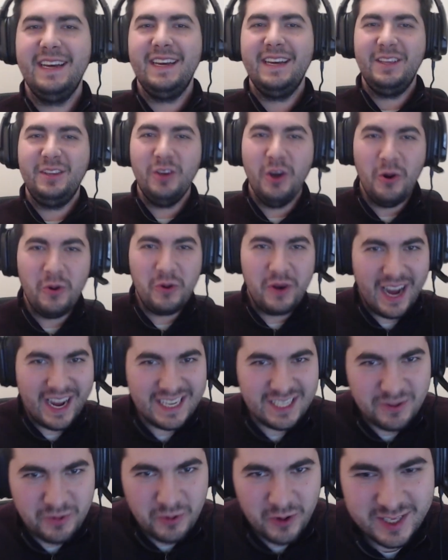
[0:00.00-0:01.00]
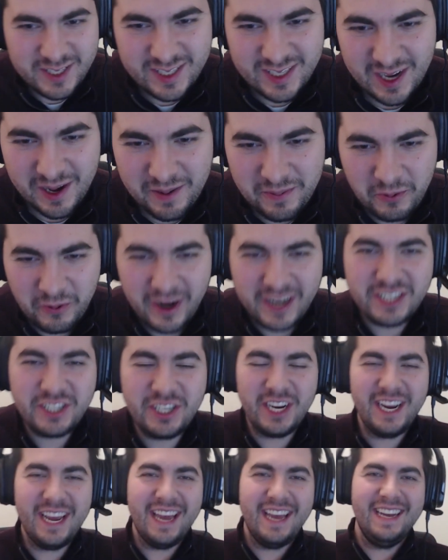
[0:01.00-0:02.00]
Yo guys, what's up?
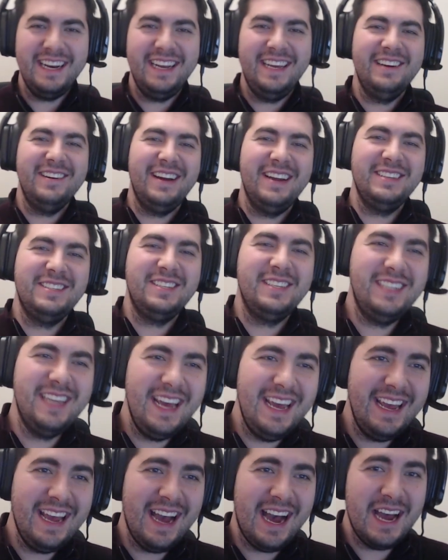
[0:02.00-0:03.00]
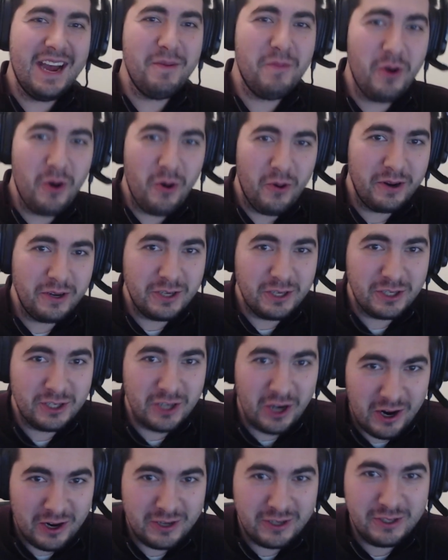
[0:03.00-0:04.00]
RedJayHead here, and today I am going to
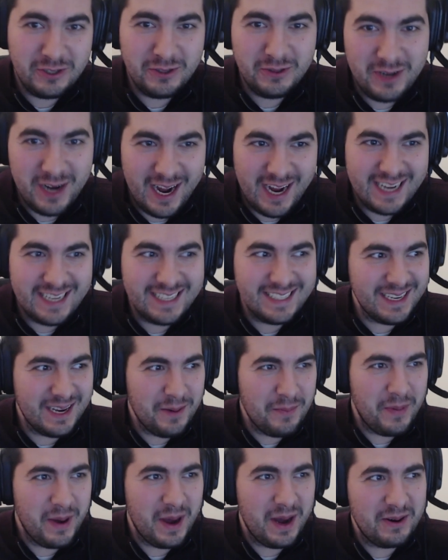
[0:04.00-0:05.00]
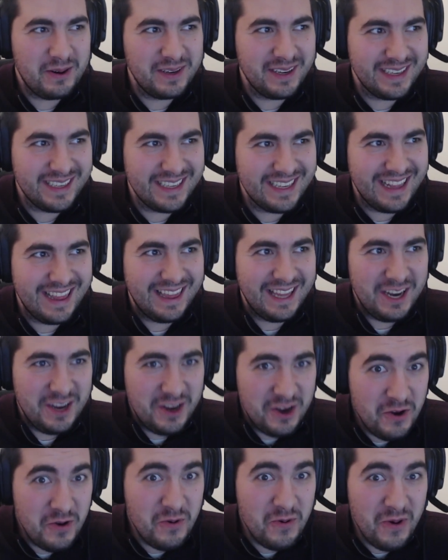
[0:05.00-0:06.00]
talk to you guys about the
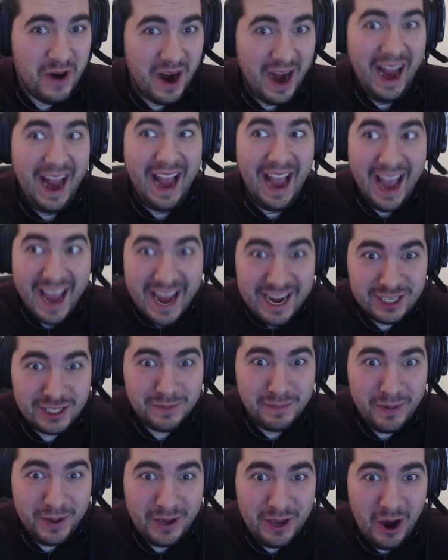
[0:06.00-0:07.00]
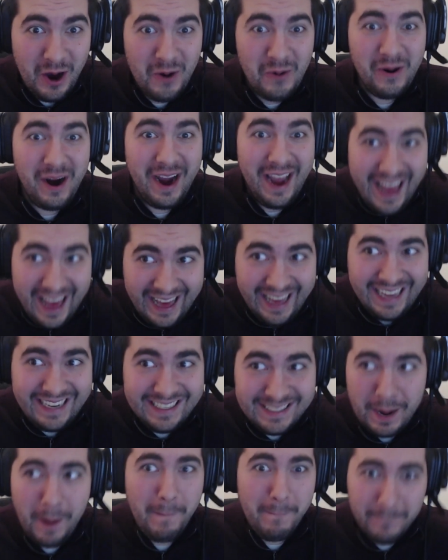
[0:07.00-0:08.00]
new HBO
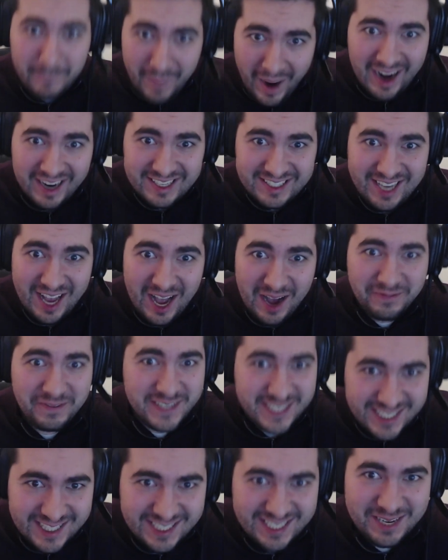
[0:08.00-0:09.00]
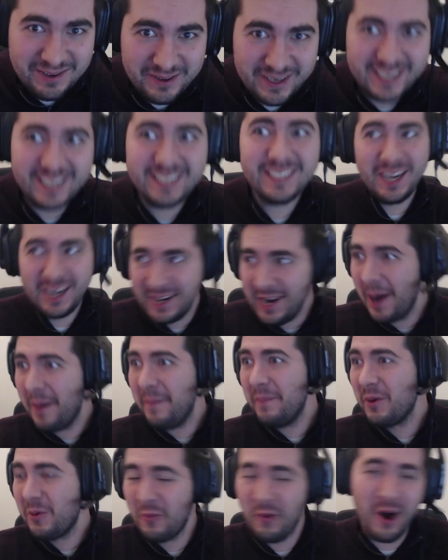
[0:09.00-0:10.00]
hit box office series,
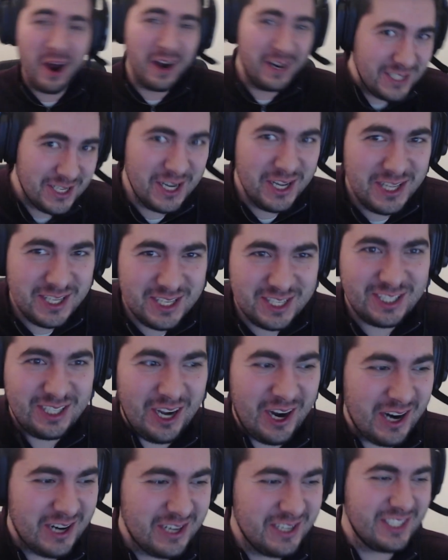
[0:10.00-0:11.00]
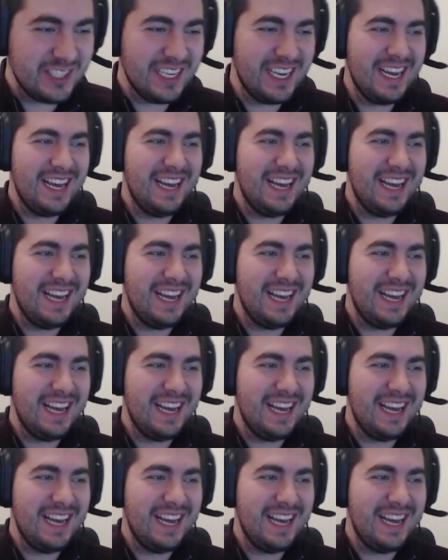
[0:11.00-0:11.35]
number one to the stars,